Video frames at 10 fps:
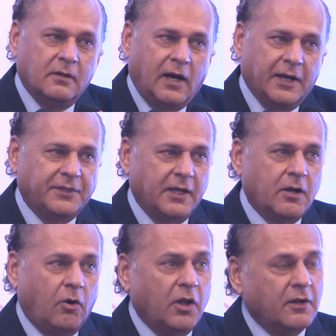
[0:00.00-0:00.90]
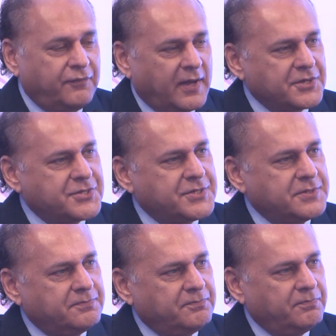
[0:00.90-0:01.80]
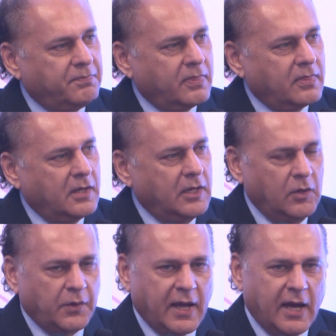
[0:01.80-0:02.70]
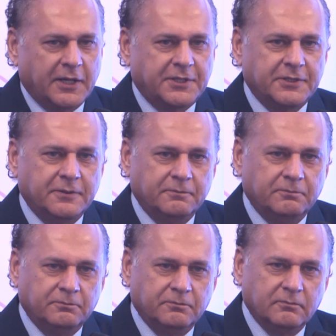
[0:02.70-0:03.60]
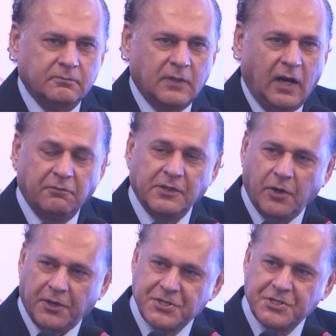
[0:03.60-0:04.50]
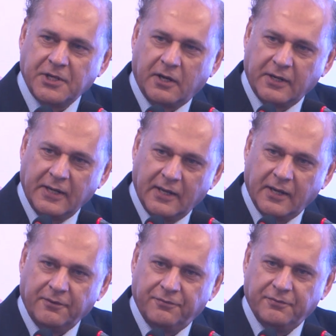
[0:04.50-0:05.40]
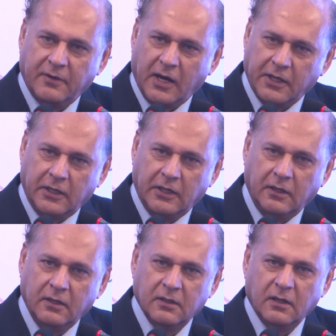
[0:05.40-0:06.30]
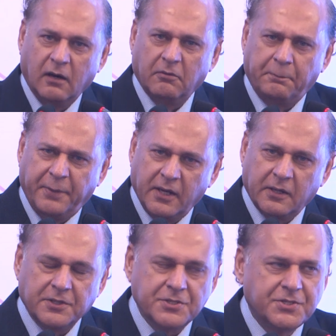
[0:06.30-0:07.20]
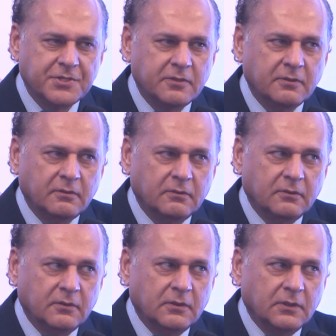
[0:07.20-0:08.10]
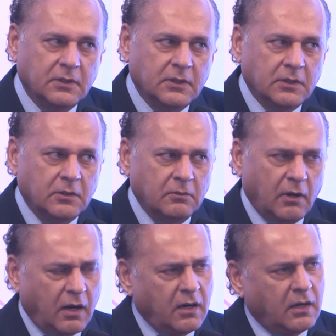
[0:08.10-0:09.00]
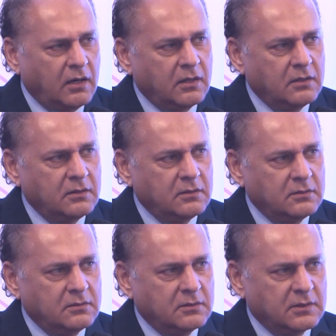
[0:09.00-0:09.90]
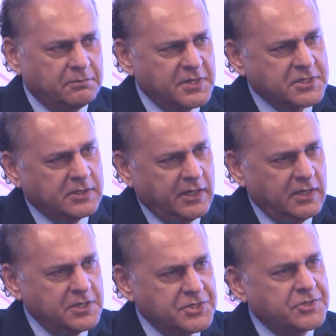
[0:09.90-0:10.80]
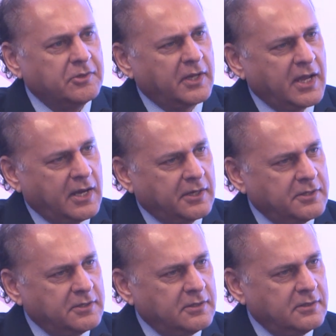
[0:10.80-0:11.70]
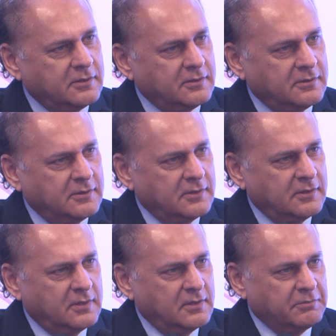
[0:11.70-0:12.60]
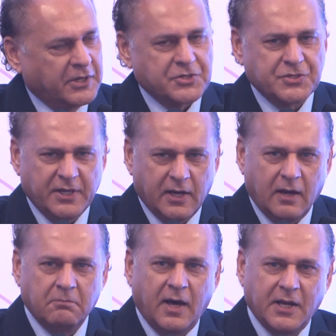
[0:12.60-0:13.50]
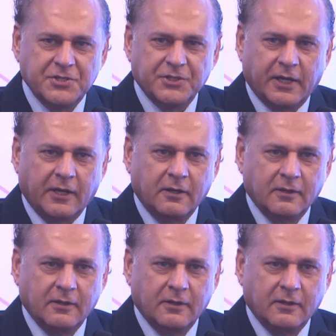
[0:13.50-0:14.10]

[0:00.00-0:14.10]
I think all of us look at our North Star in life, i.e. our parents, who are the best leaders to look at, because they are managing